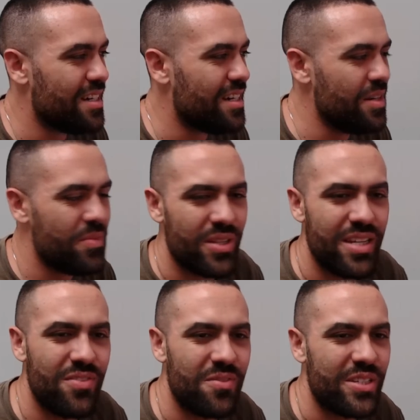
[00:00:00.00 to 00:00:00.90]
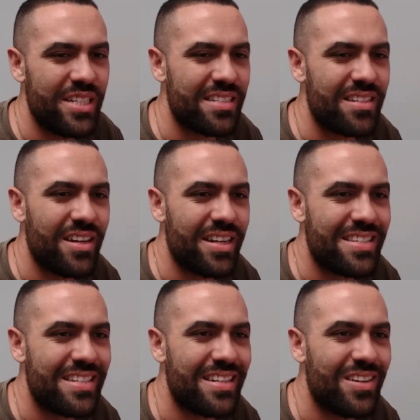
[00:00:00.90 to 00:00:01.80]
unbelievably
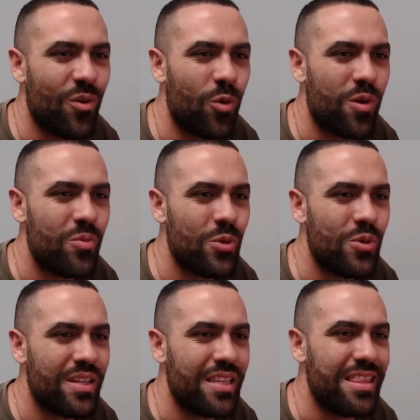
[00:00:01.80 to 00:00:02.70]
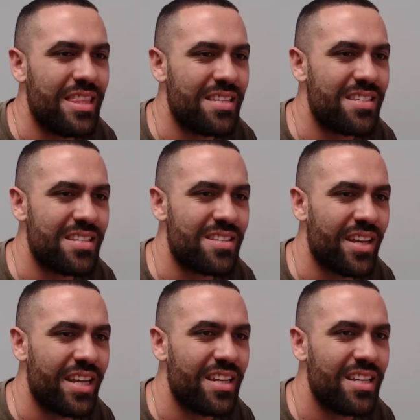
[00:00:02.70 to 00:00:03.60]
dishonest and horrible that this is
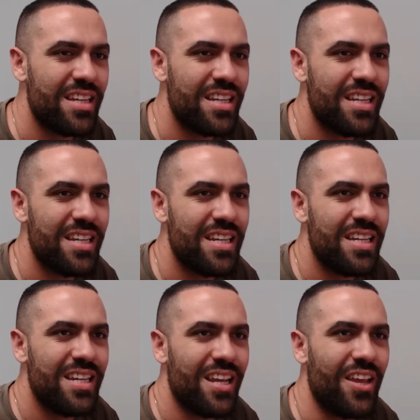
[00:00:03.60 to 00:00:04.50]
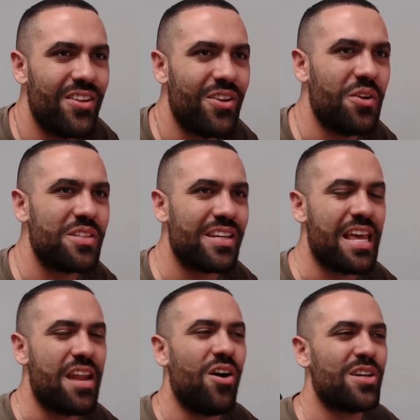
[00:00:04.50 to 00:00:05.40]
like, it's like
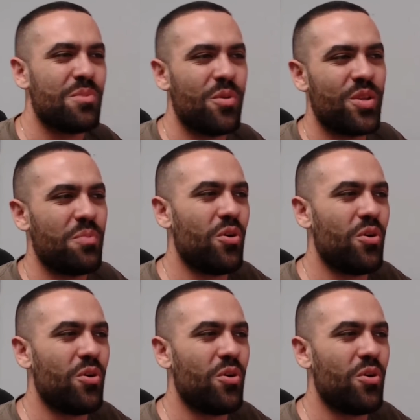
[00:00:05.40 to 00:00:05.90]
that Oz moment. You